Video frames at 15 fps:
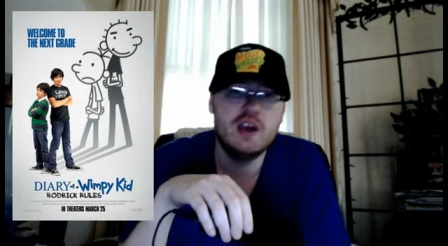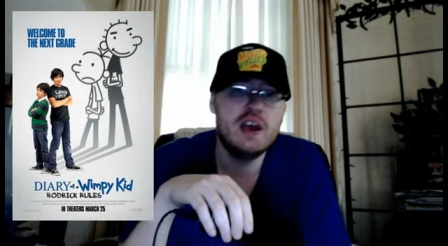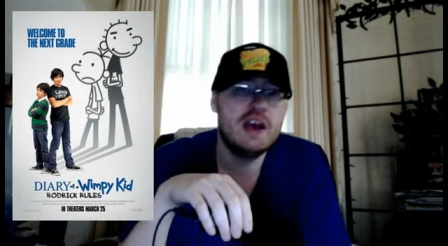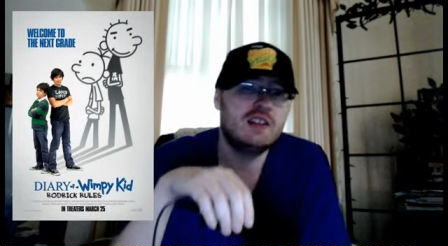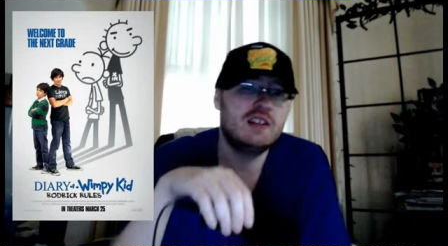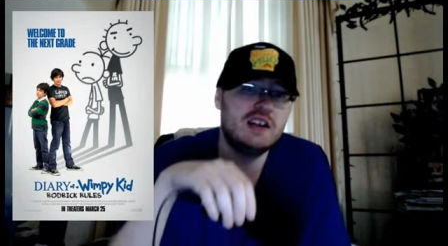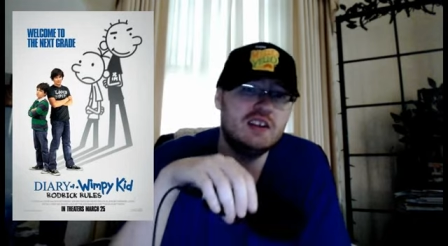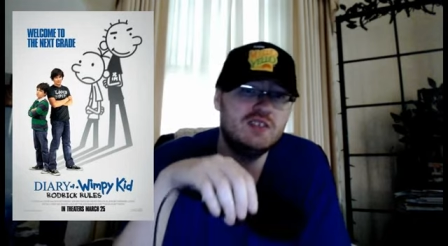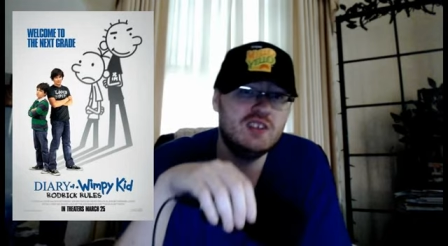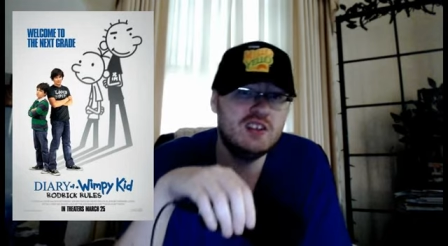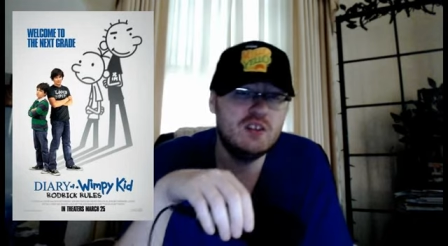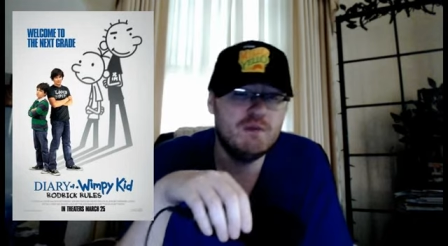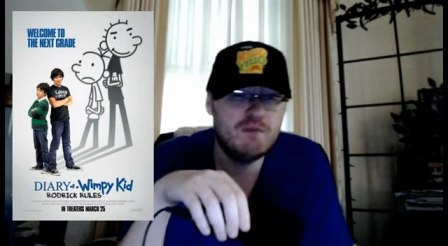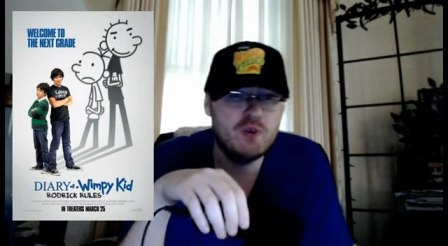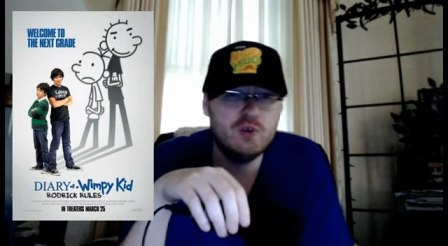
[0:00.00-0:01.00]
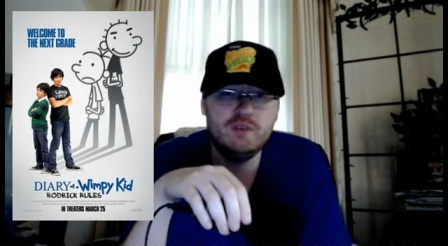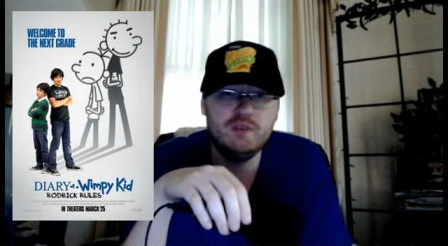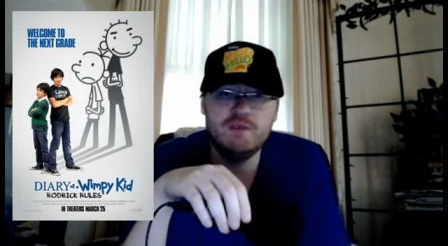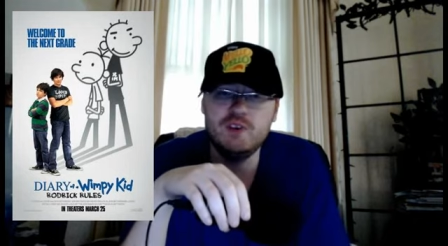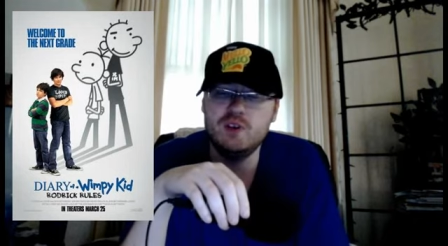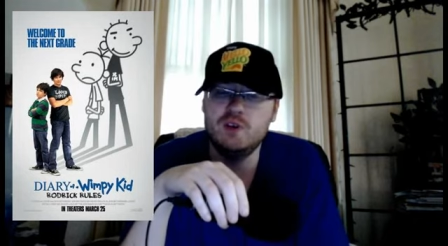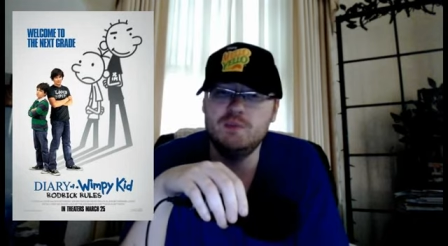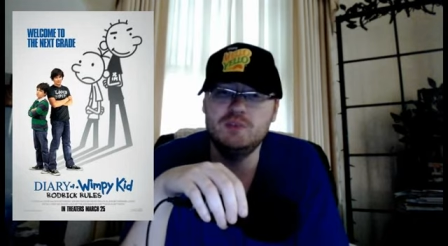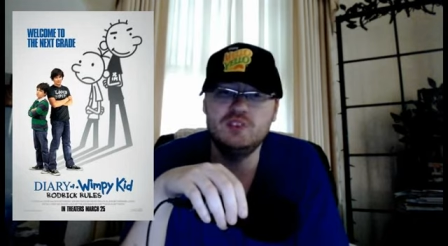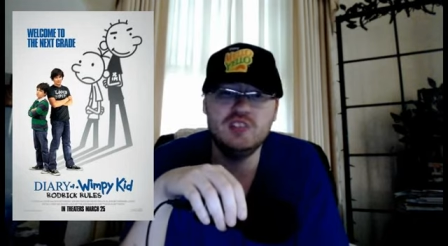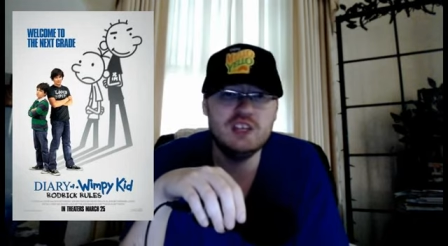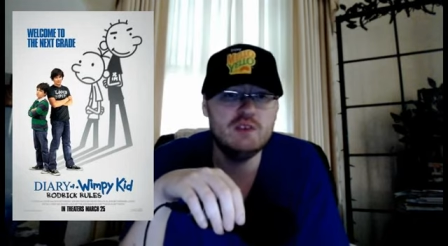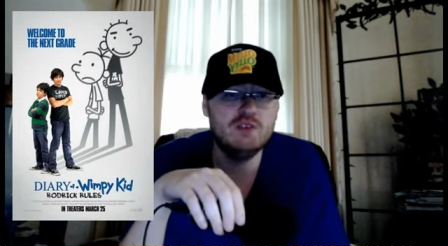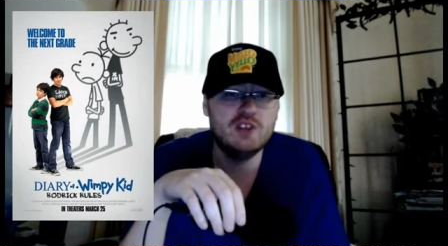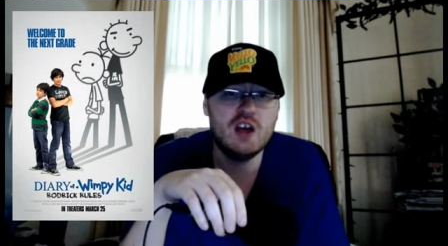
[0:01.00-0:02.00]
Like I said in the first film,
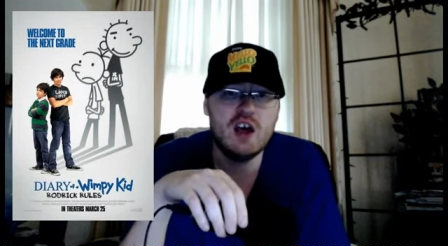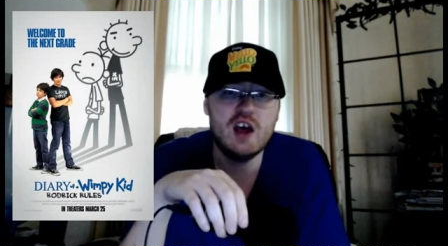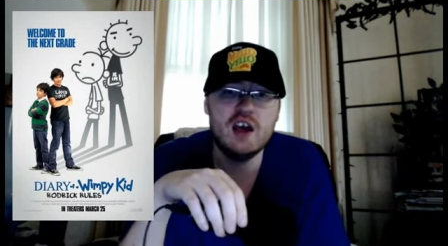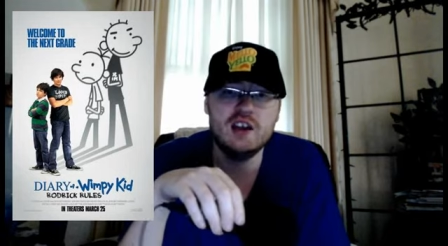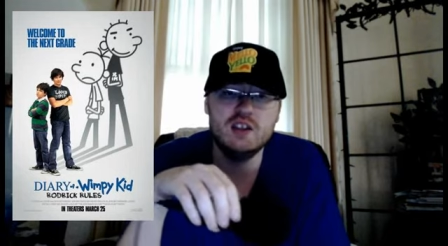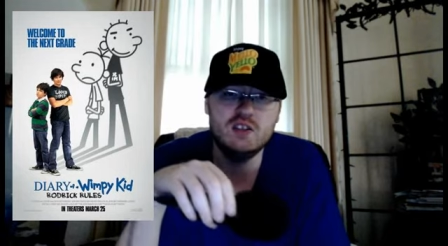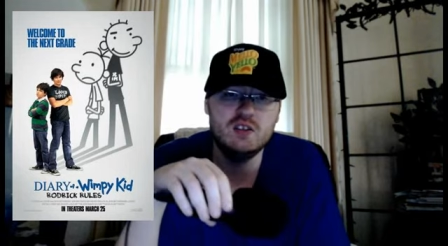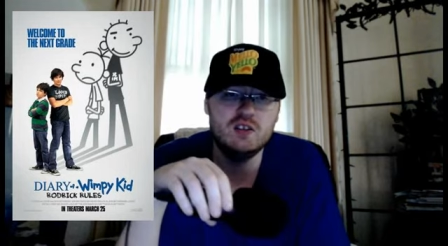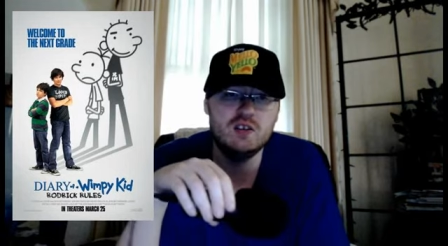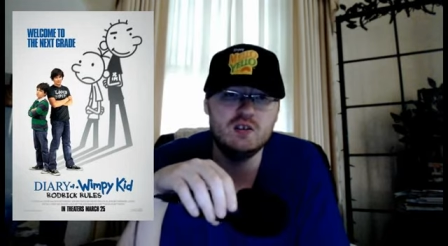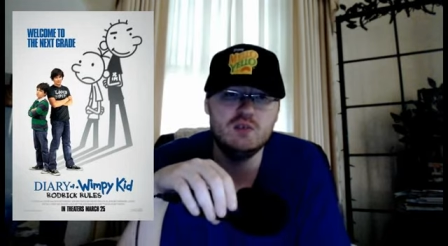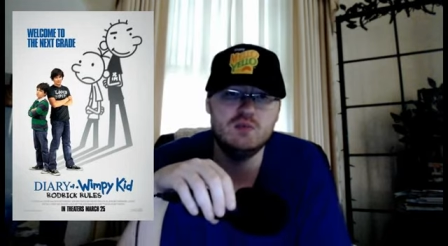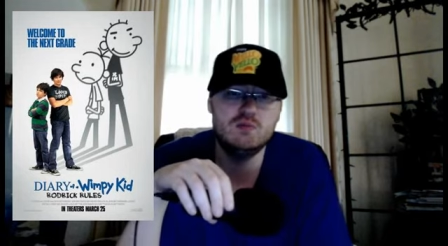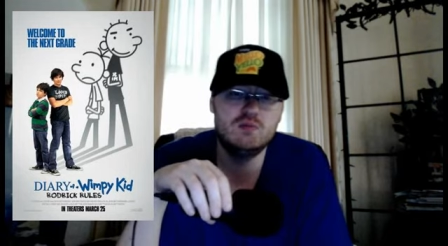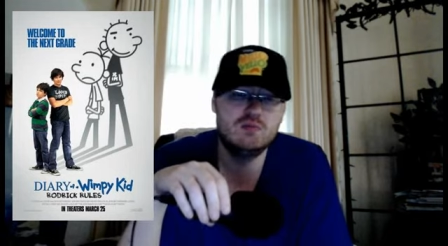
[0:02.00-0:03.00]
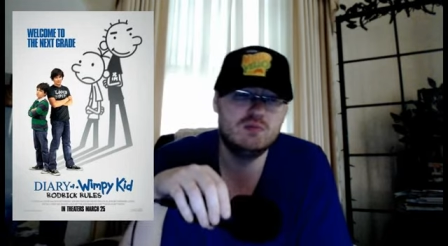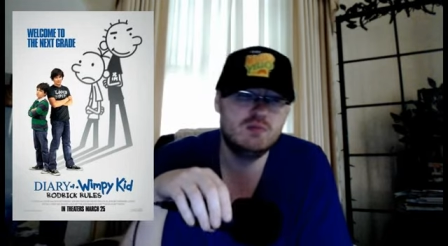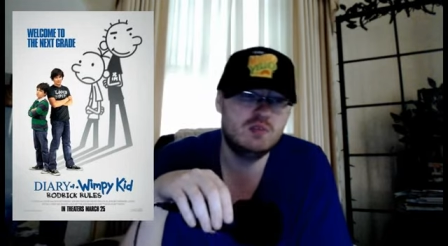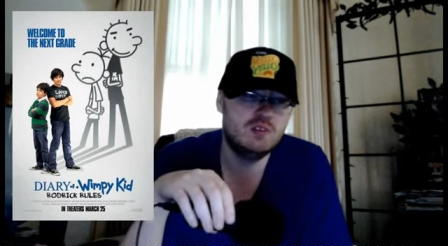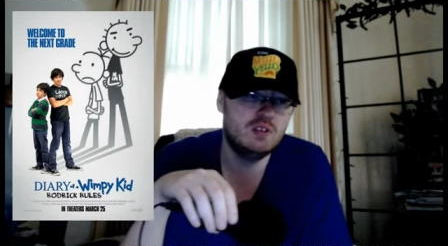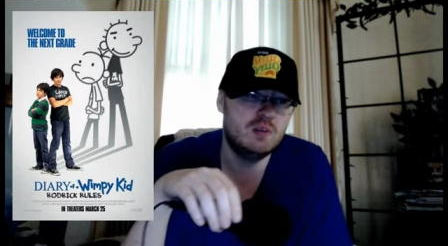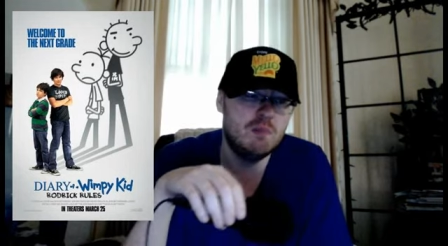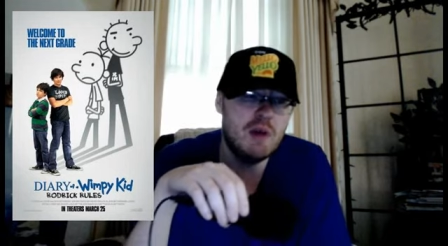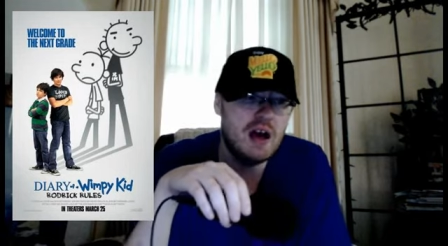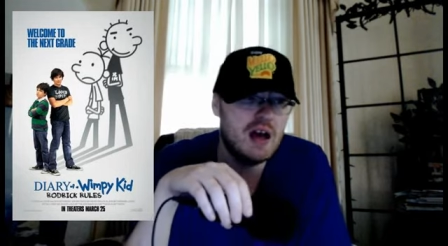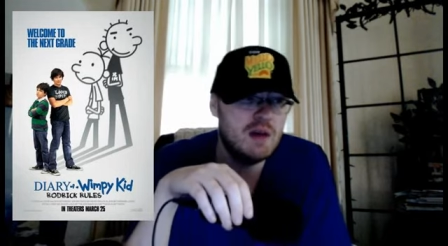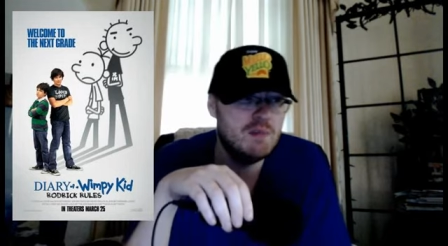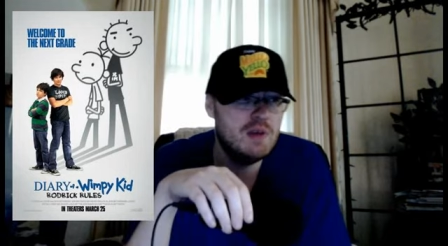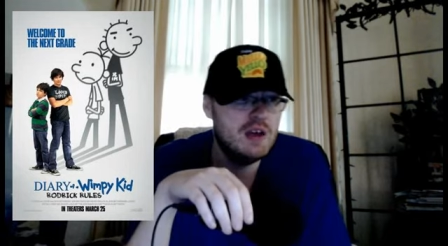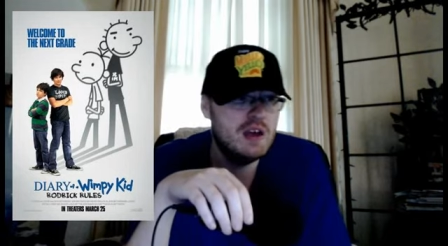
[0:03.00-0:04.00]
Steve Zahn and the the
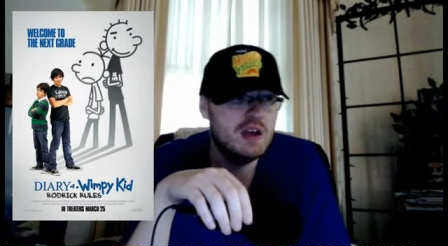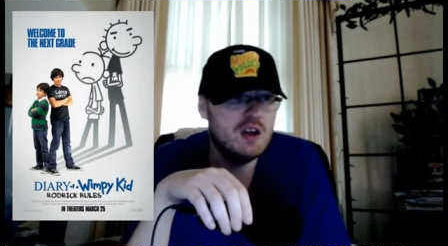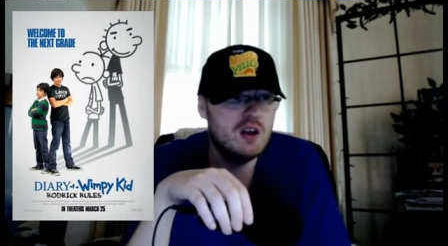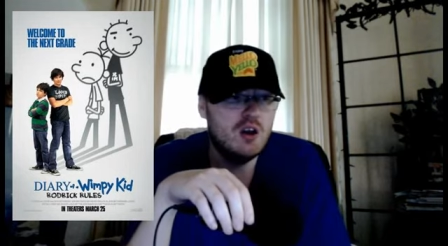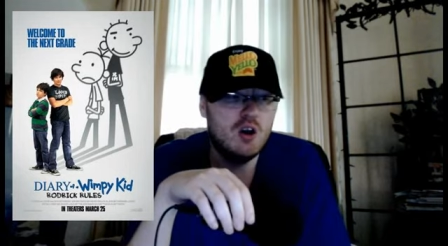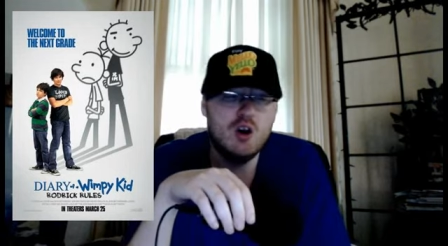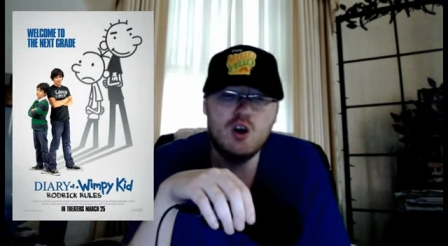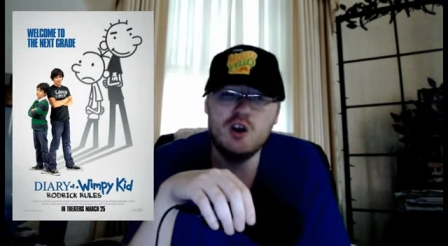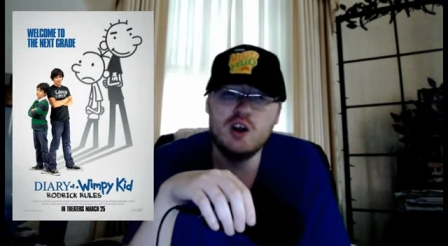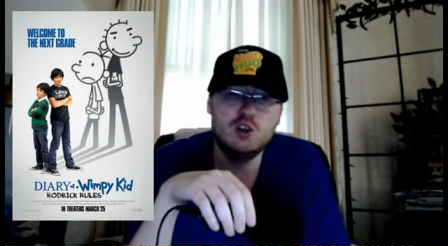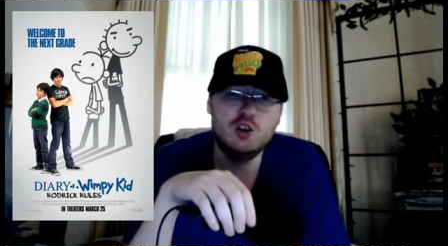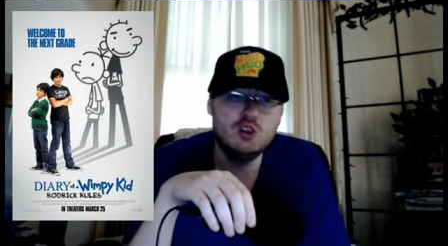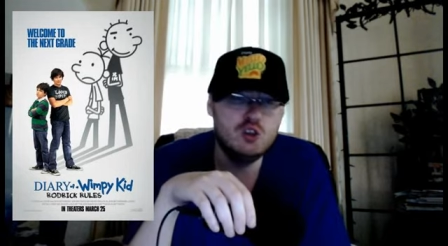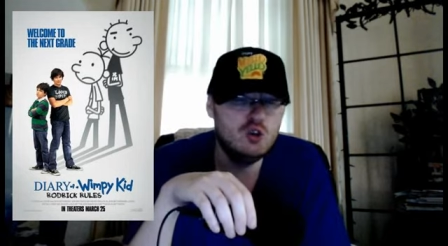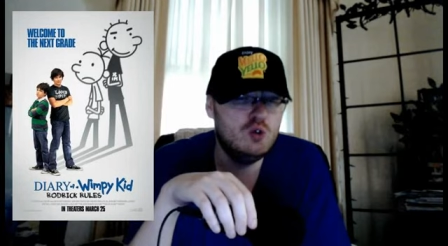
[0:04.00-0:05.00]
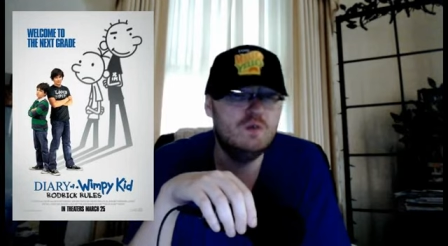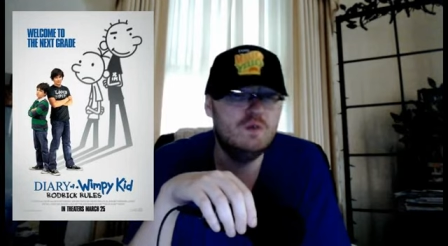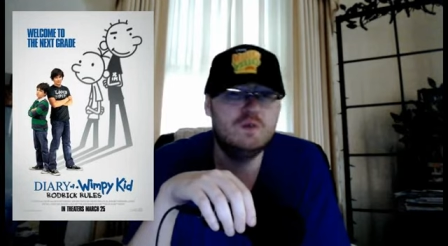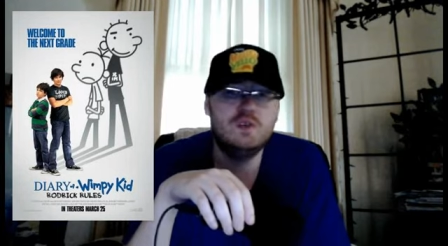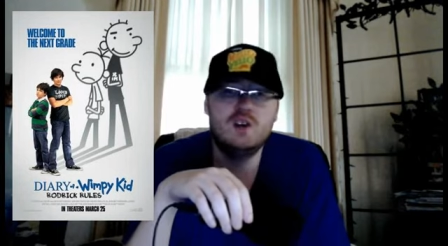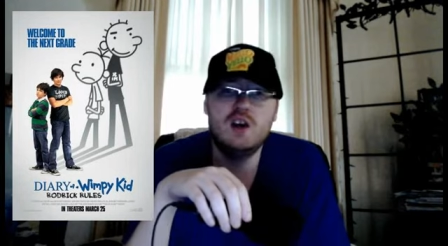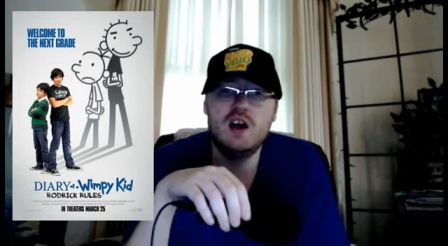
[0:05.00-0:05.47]
mom are aloof,